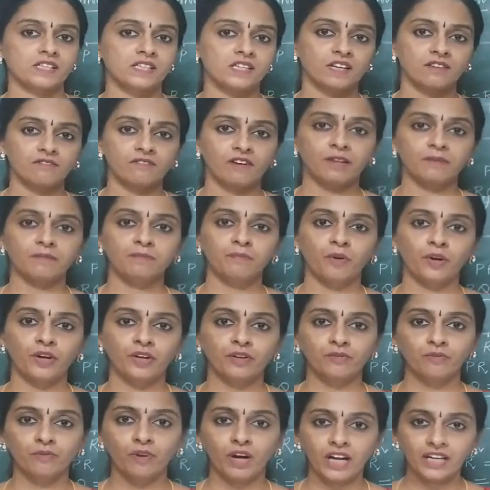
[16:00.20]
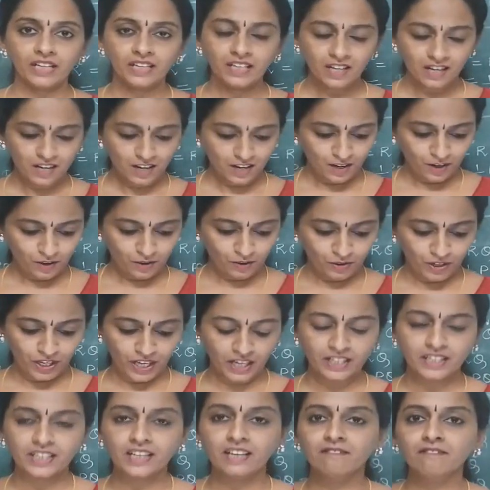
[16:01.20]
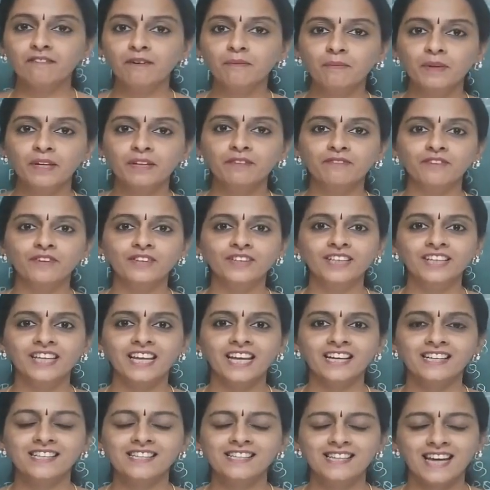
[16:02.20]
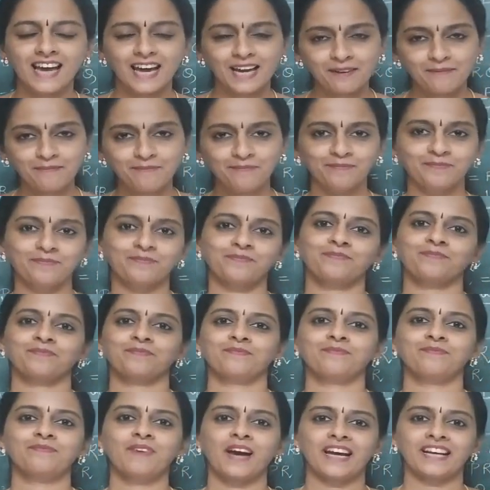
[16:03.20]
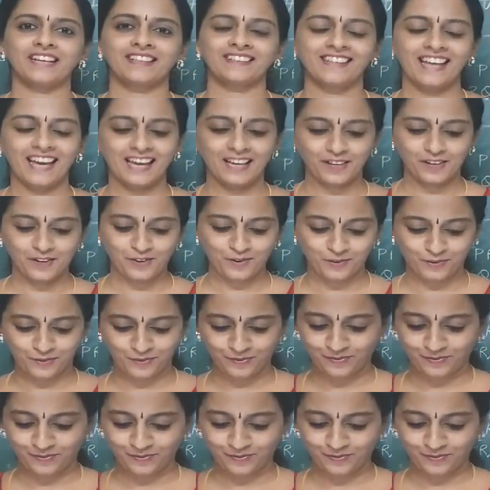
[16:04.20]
set 1.1. Okay, till we meet for the next time. Bye. Thank you.